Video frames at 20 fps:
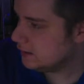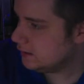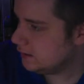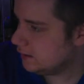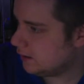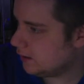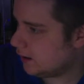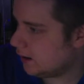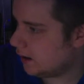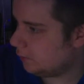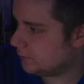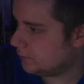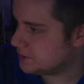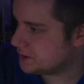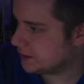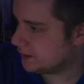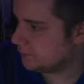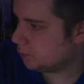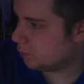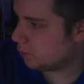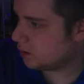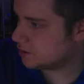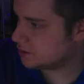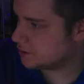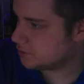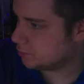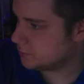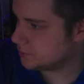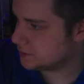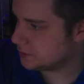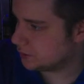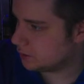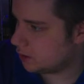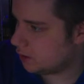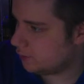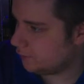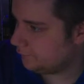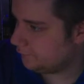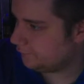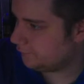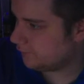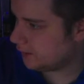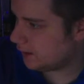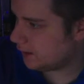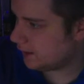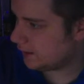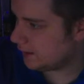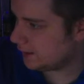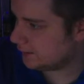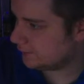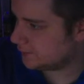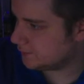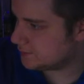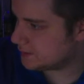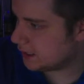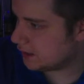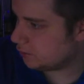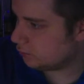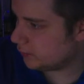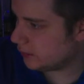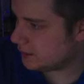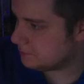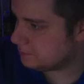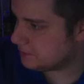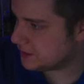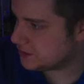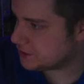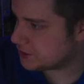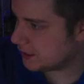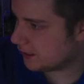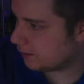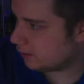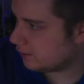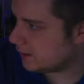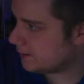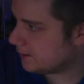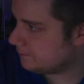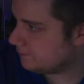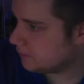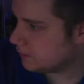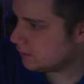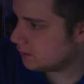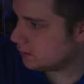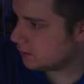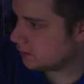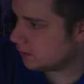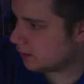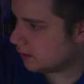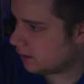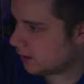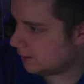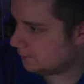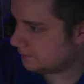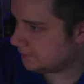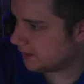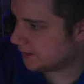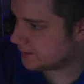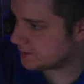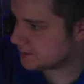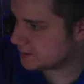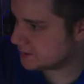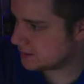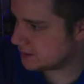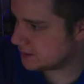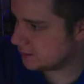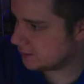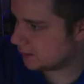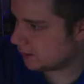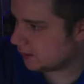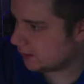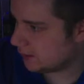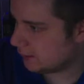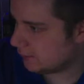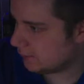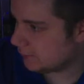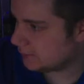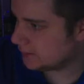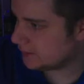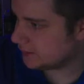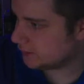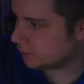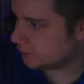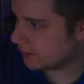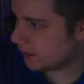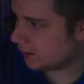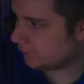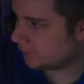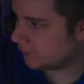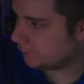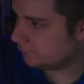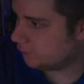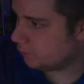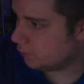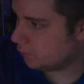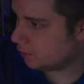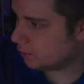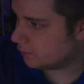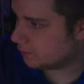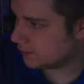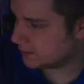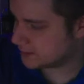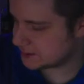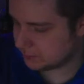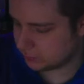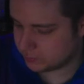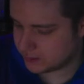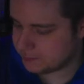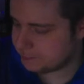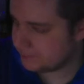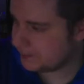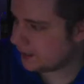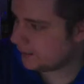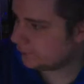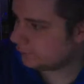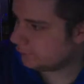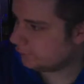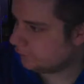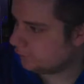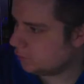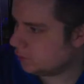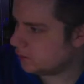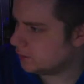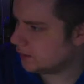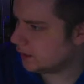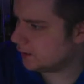Once again, we're watching towards the Gulf and the Delray Beach area. That is the area we need to look out there for. Like I said, we'll keep an eye out there for it.